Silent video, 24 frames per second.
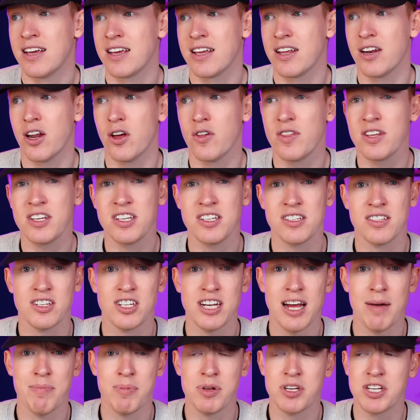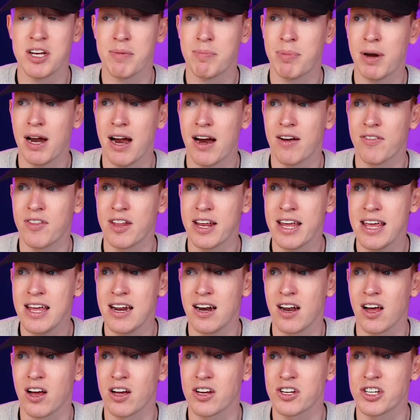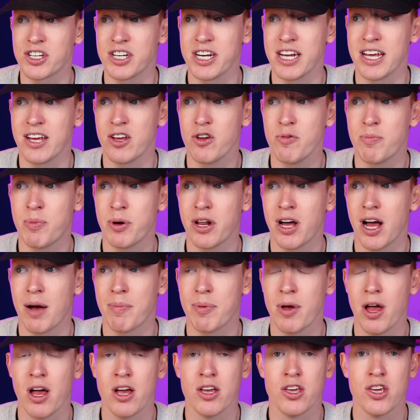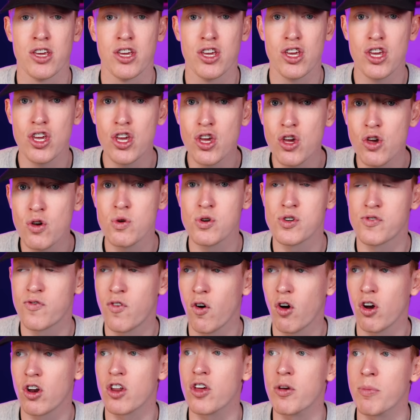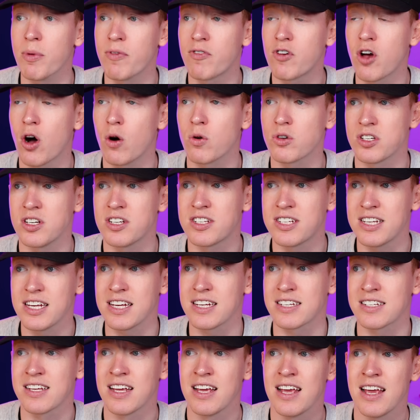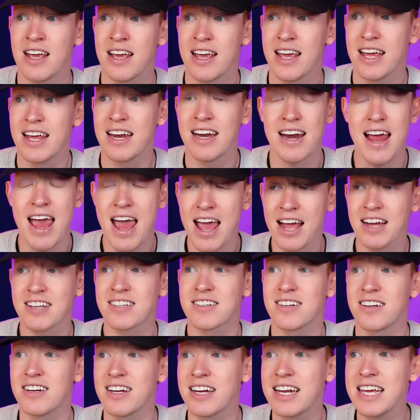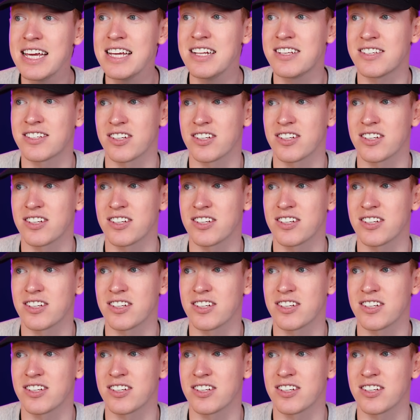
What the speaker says: You know, this is the Championship Player of the Year last year who put up a huge volume of goals and assists in an excellent Leeds